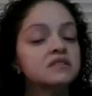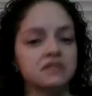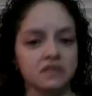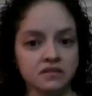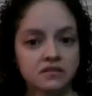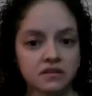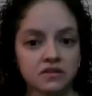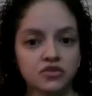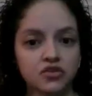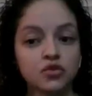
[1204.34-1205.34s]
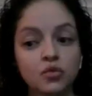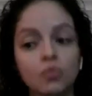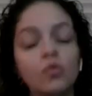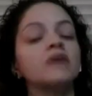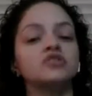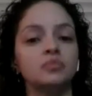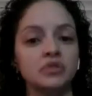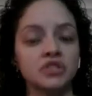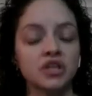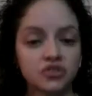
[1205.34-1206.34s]
instinct to want to
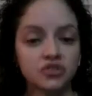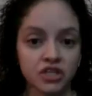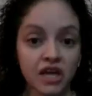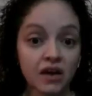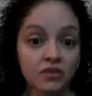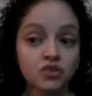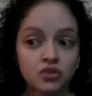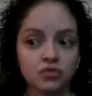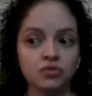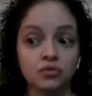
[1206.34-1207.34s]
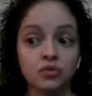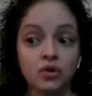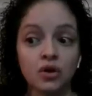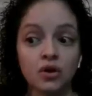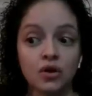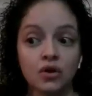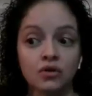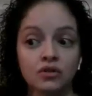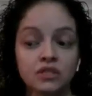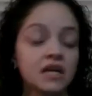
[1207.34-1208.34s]
protect your child, to
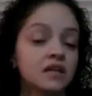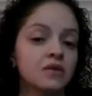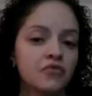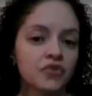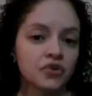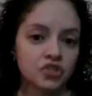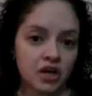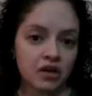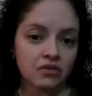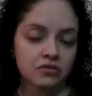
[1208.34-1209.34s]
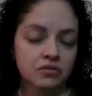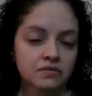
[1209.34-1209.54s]
stand up for a child.